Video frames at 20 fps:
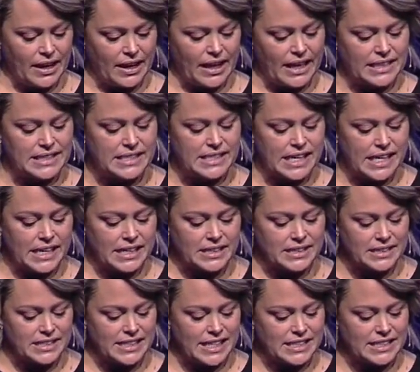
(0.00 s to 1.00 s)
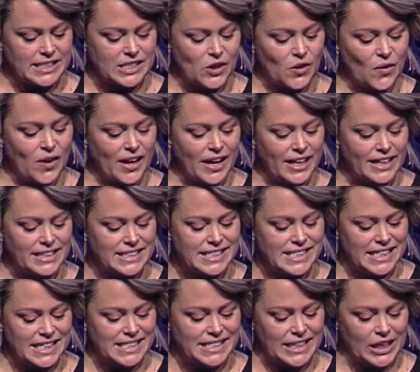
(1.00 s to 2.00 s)
It says, "And so I
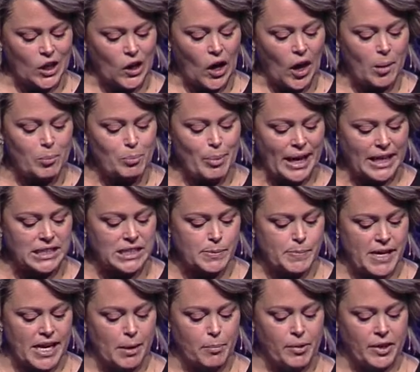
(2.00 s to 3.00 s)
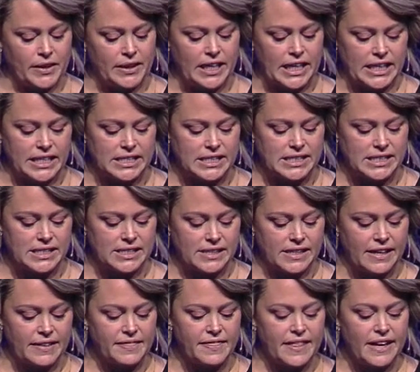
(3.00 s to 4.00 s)
insist, and God backs me up on this,
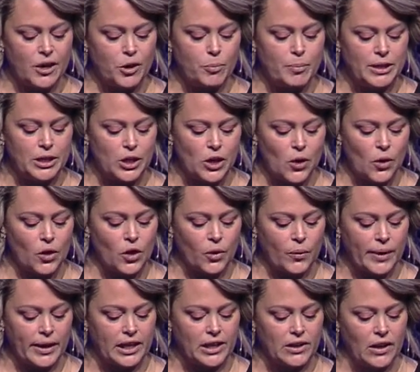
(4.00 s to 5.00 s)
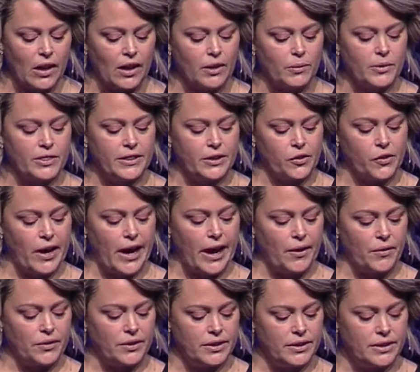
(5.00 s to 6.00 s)
that there be no going along with the
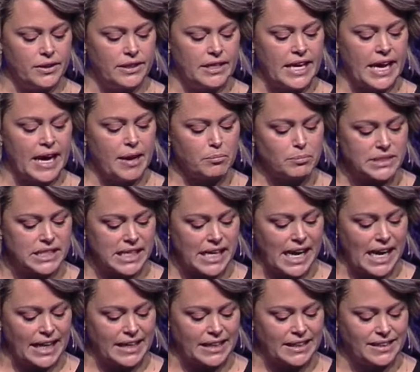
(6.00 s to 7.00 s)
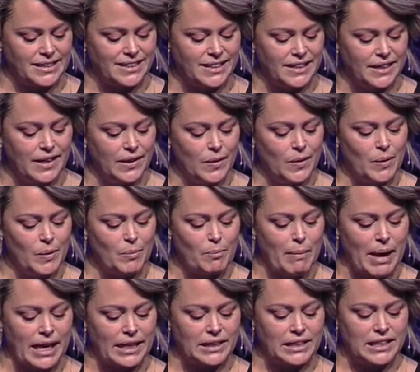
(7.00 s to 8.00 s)
crowd, the empty-headed,
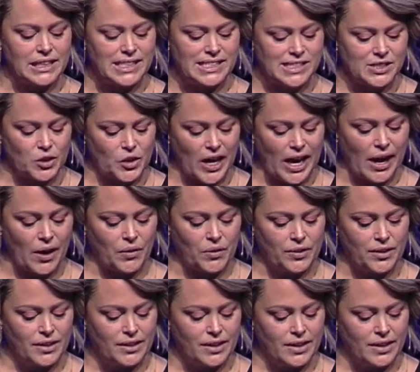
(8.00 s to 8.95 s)
mindless crowd.